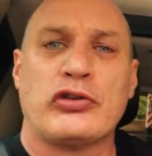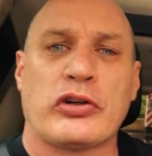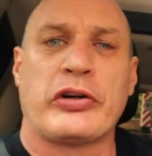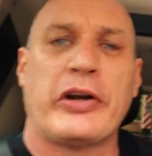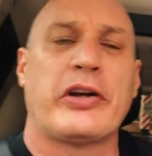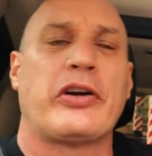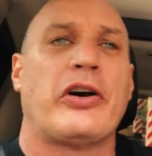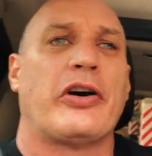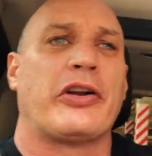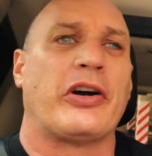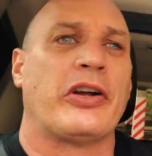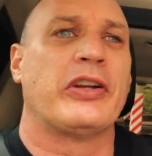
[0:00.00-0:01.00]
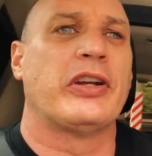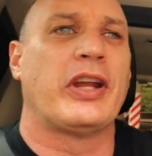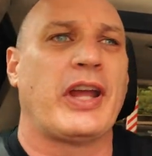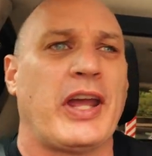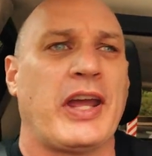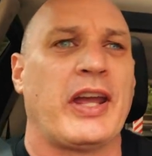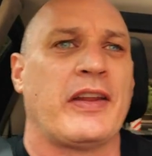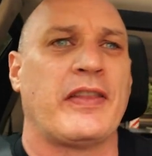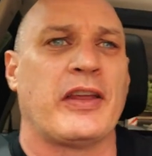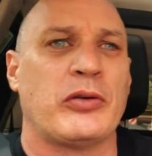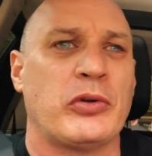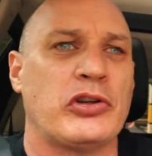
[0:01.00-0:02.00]
your credit card on, and
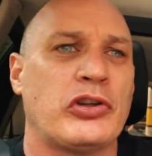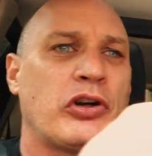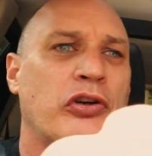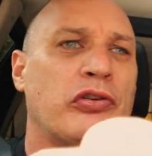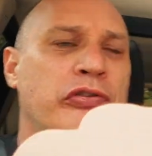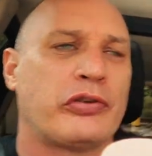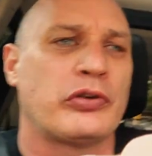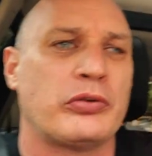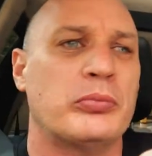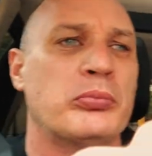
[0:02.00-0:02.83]
then when you go to certain